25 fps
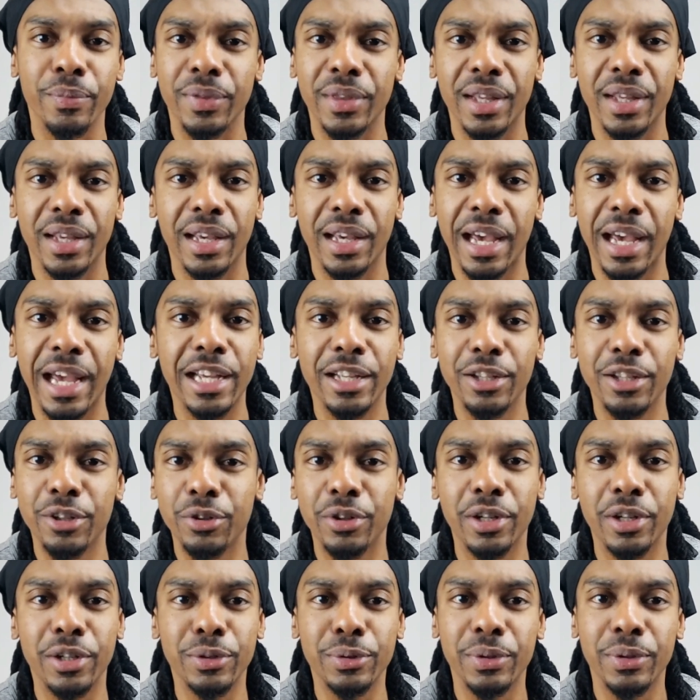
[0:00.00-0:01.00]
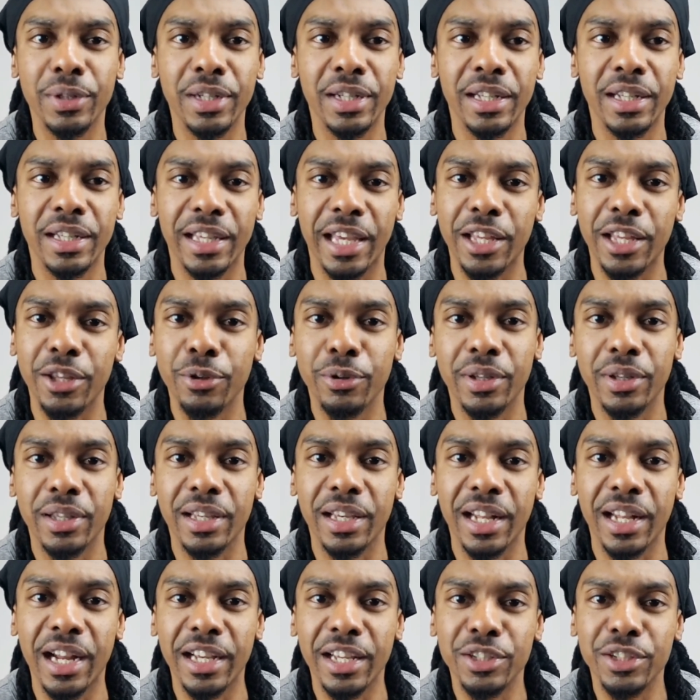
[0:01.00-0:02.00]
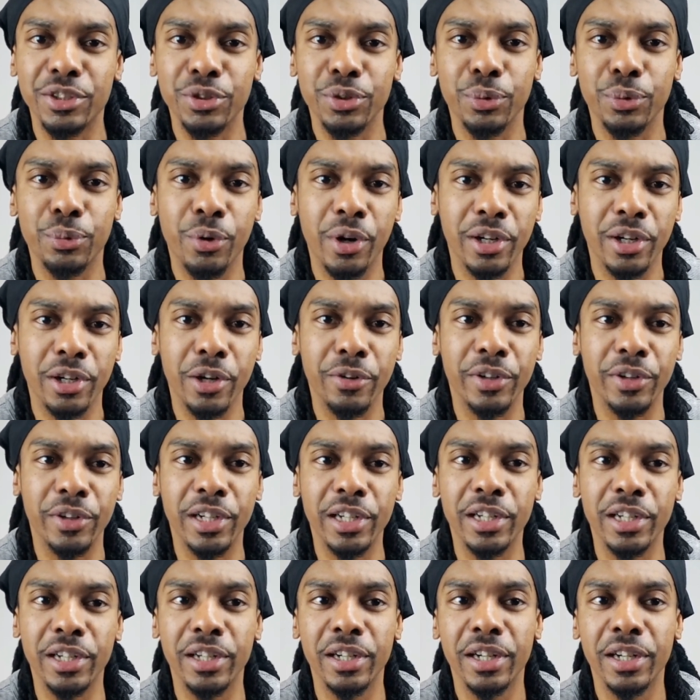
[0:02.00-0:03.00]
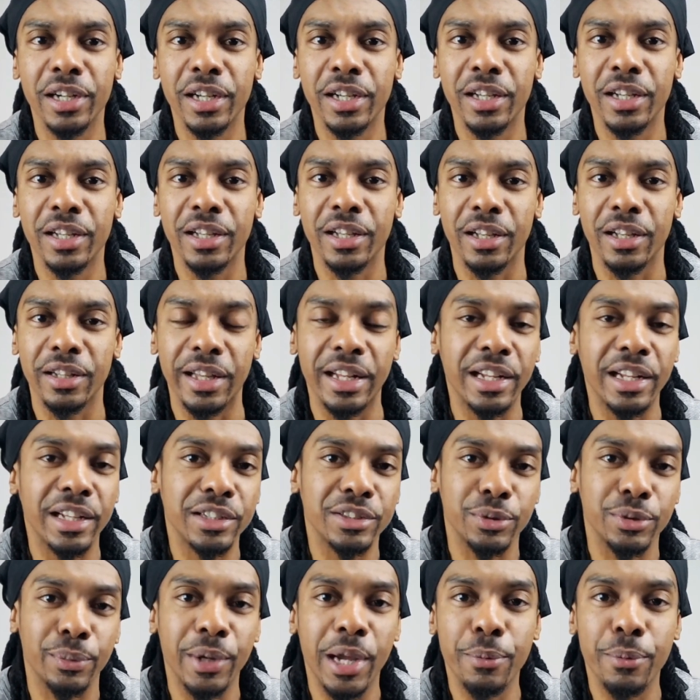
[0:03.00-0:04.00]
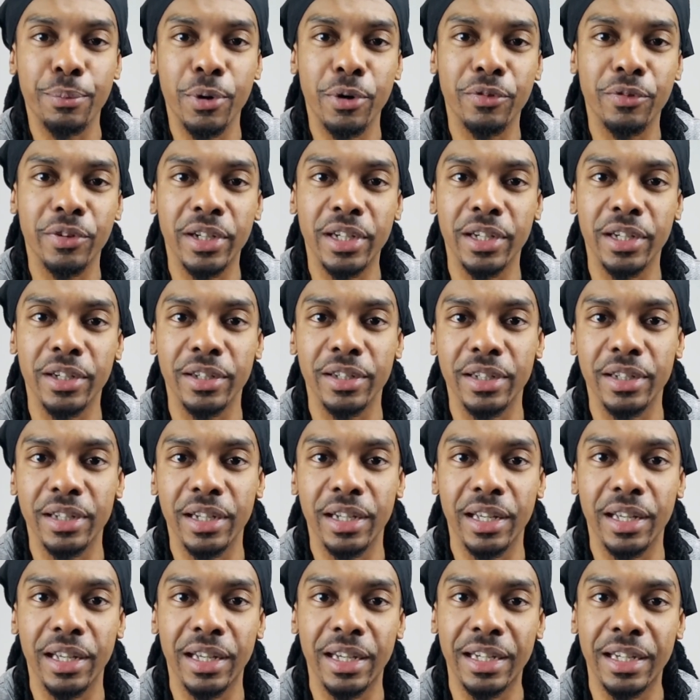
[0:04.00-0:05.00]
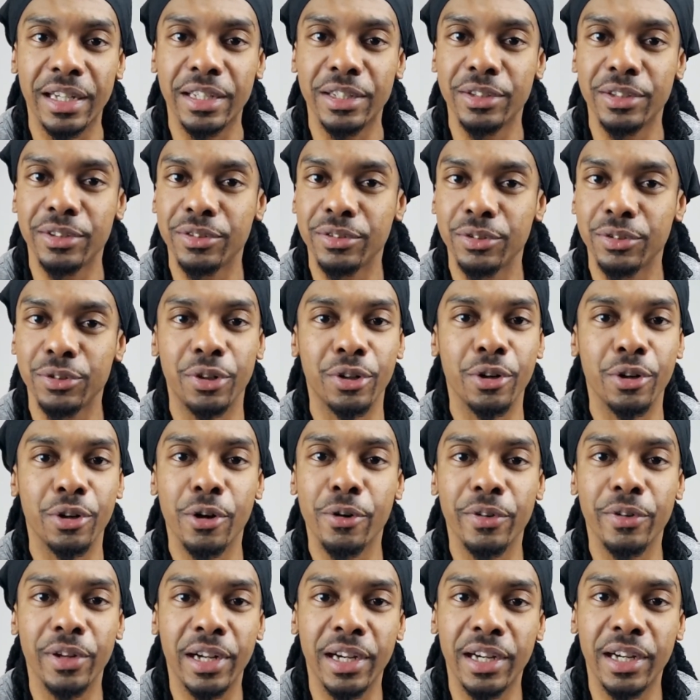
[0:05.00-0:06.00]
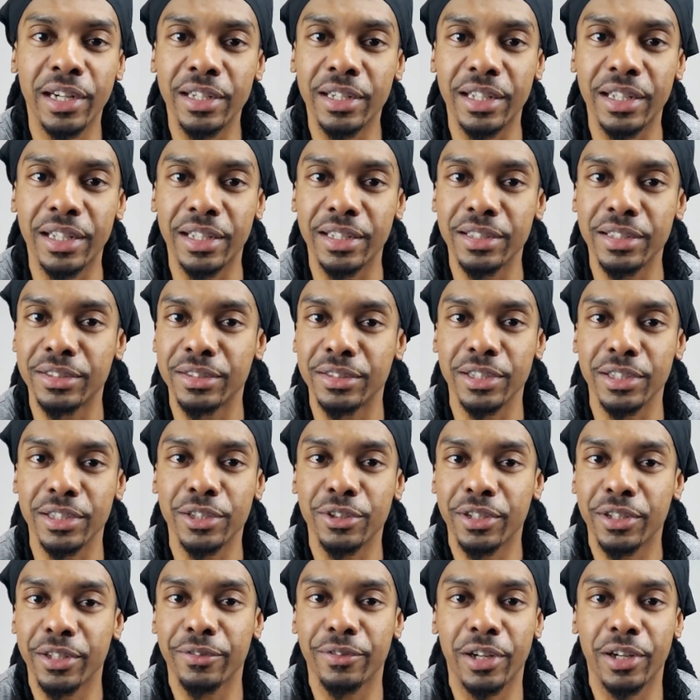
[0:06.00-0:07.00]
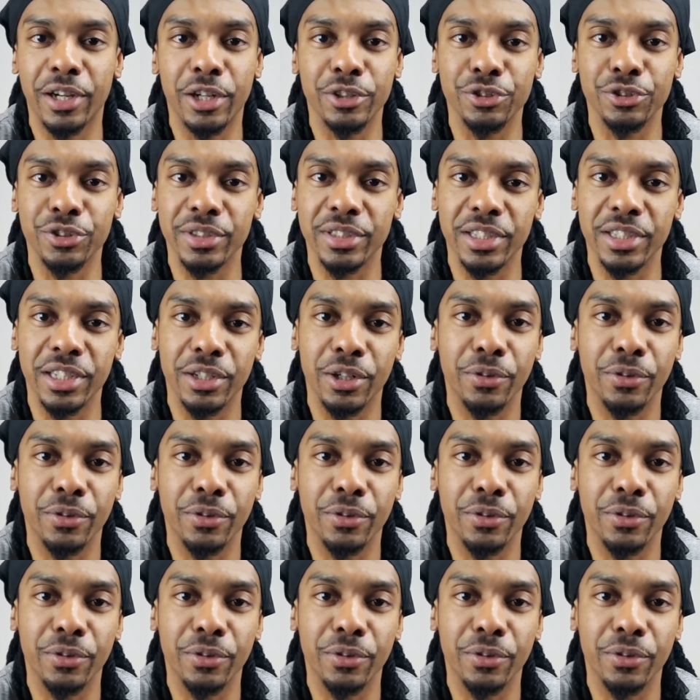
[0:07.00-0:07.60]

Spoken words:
Hey, can I get you to work over here? They need some help over here. And you're going to go over there and still give 110 over